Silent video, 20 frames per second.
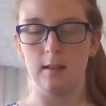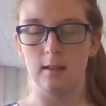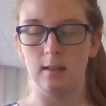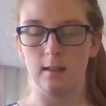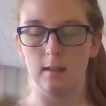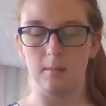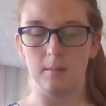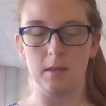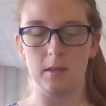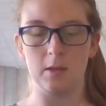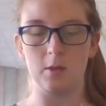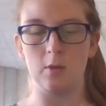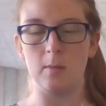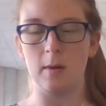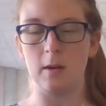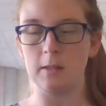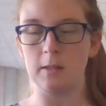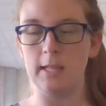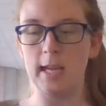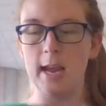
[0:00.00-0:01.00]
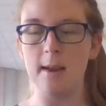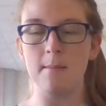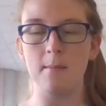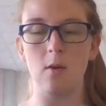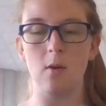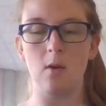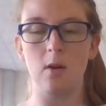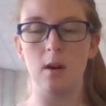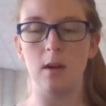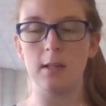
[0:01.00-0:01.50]
I'm going to do about 10
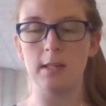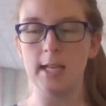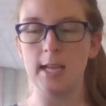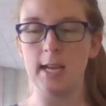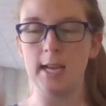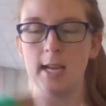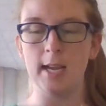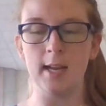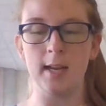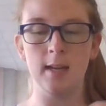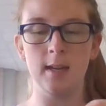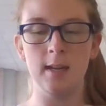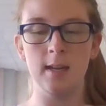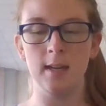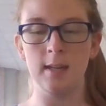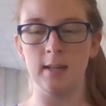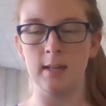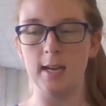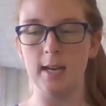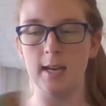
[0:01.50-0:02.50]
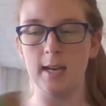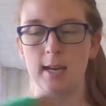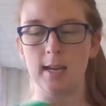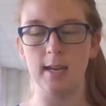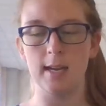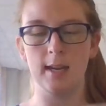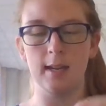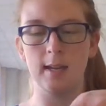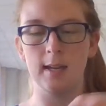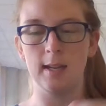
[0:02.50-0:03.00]
more. 10,
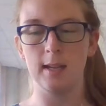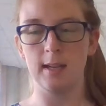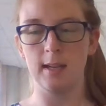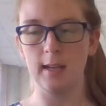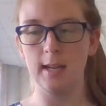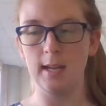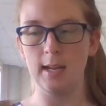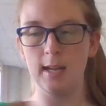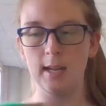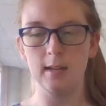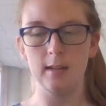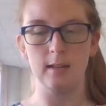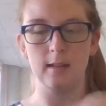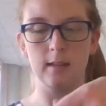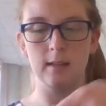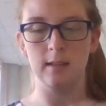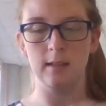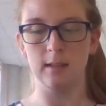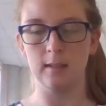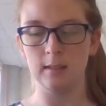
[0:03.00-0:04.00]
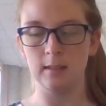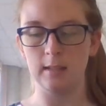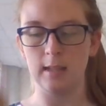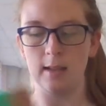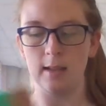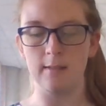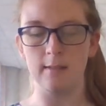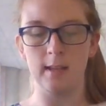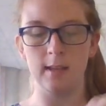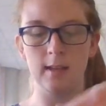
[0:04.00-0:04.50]
9, 8,
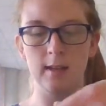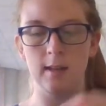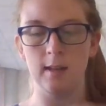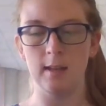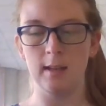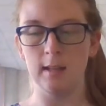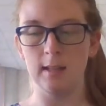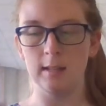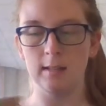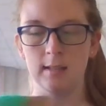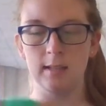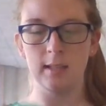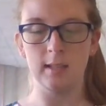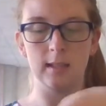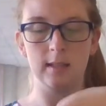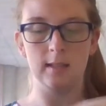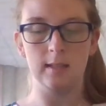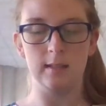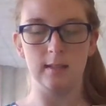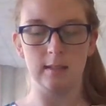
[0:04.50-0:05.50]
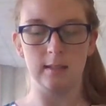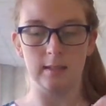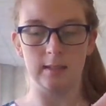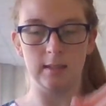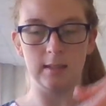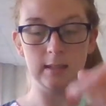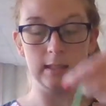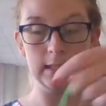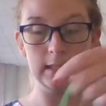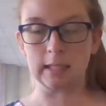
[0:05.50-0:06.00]
7, 6,
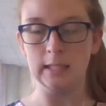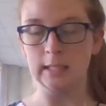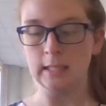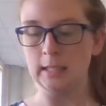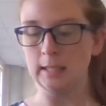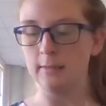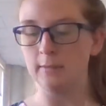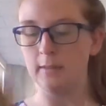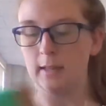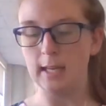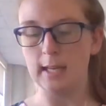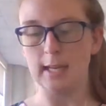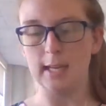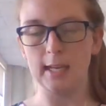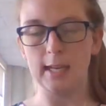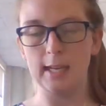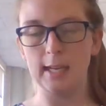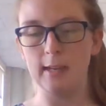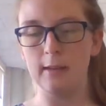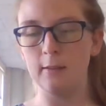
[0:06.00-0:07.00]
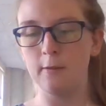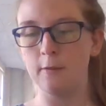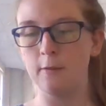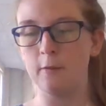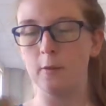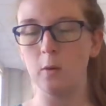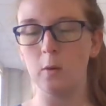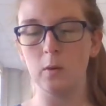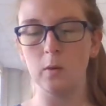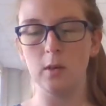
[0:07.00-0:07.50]
5,
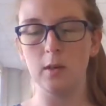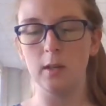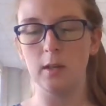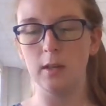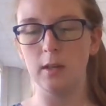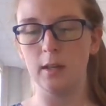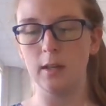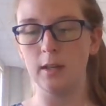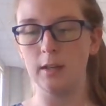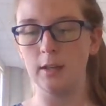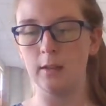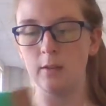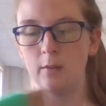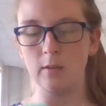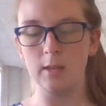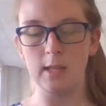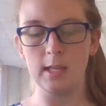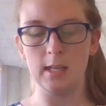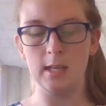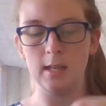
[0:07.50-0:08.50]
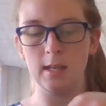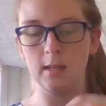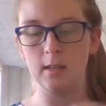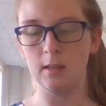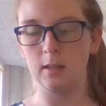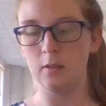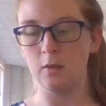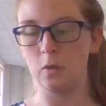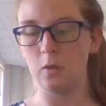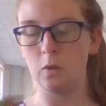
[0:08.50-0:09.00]
4, 3,
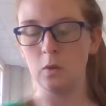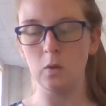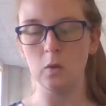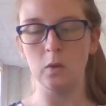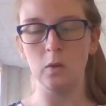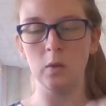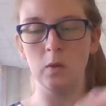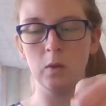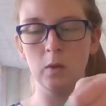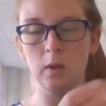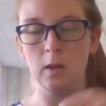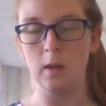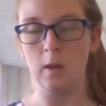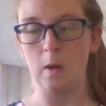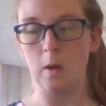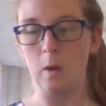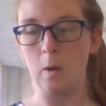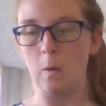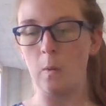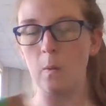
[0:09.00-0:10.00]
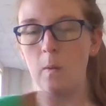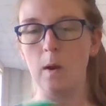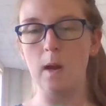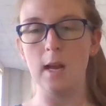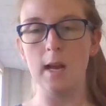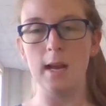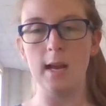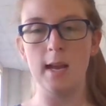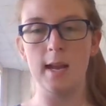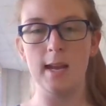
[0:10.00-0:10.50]
2,
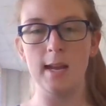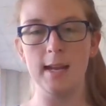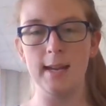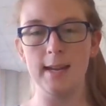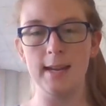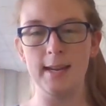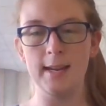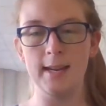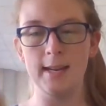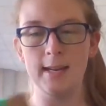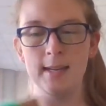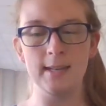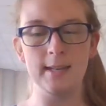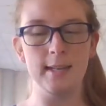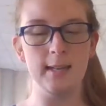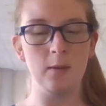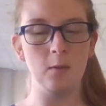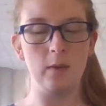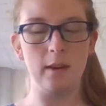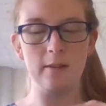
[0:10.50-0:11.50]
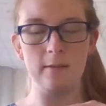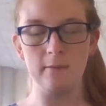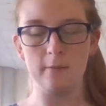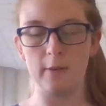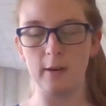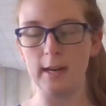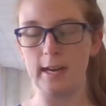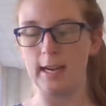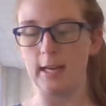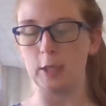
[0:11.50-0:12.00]
1, and 1
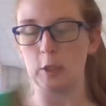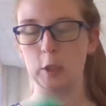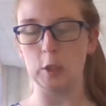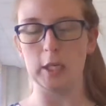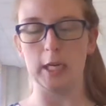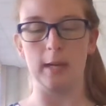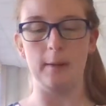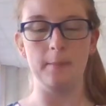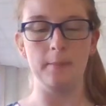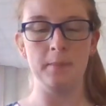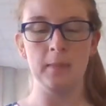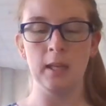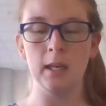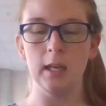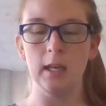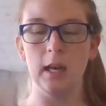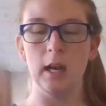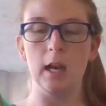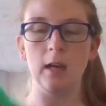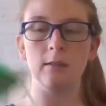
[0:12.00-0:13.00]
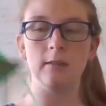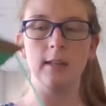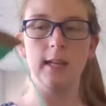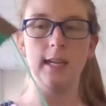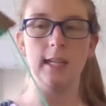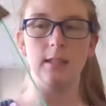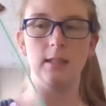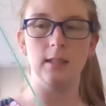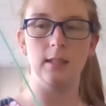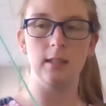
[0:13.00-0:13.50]
for extra. All
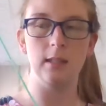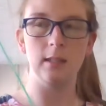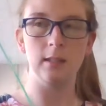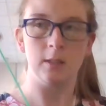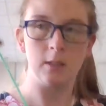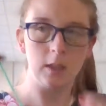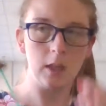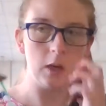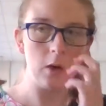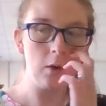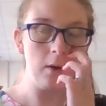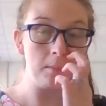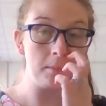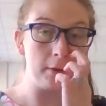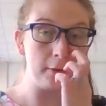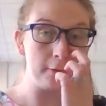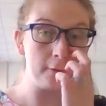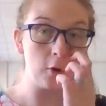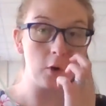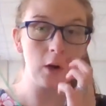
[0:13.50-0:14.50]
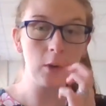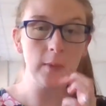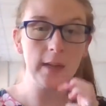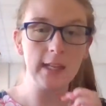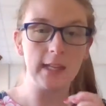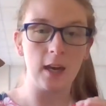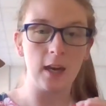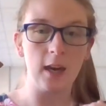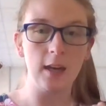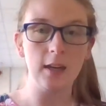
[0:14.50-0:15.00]
right. So before
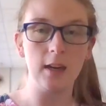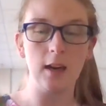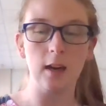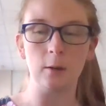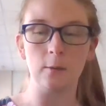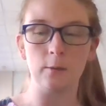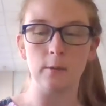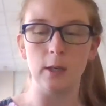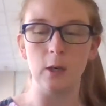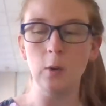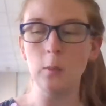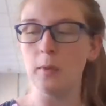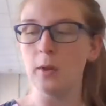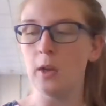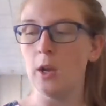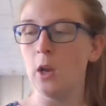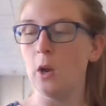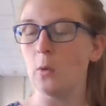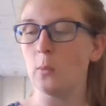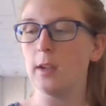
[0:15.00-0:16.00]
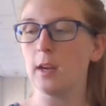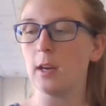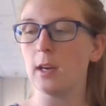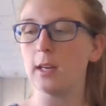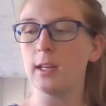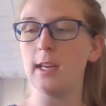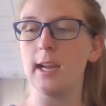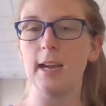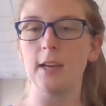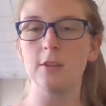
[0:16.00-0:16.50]
we cut our rope, we are
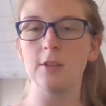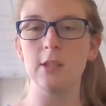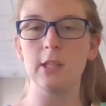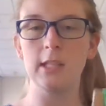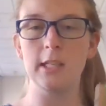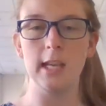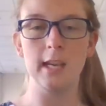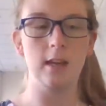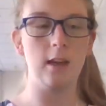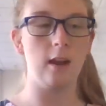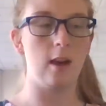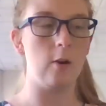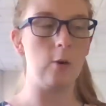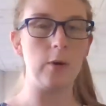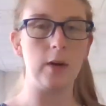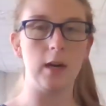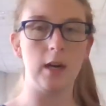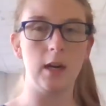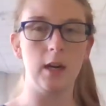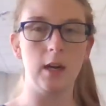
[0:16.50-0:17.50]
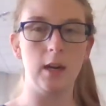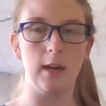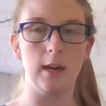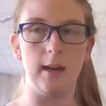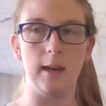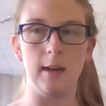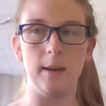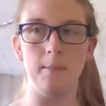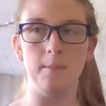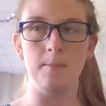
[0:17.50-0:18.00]
going to actually take our
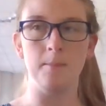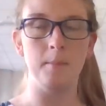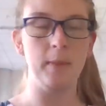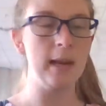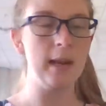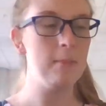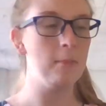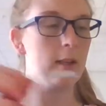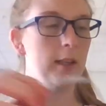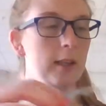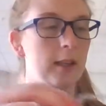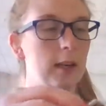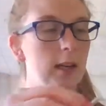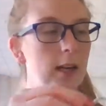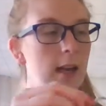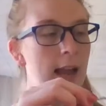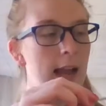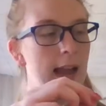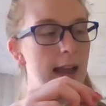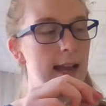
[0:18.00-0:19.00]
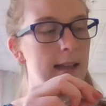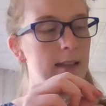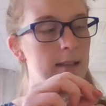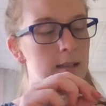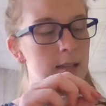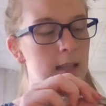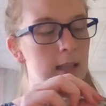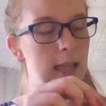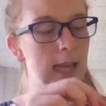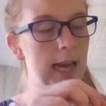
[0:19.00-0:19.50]
pipe cleaner and
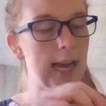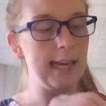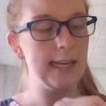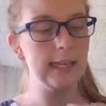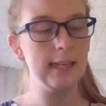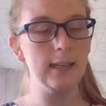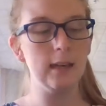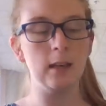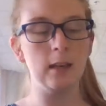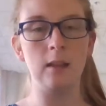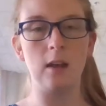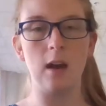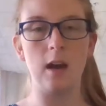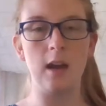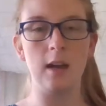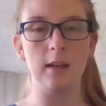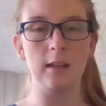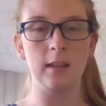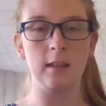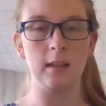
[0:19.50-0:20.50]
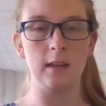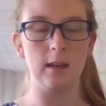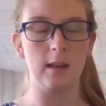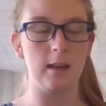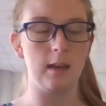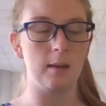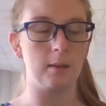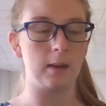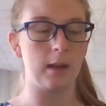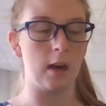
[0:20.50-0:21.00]
slide it along
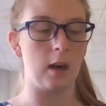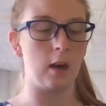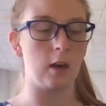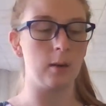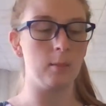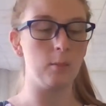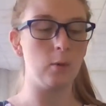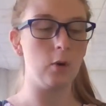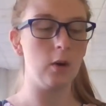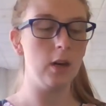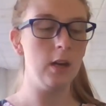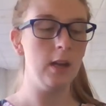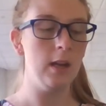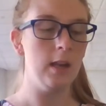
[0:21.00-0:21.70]
the cardboard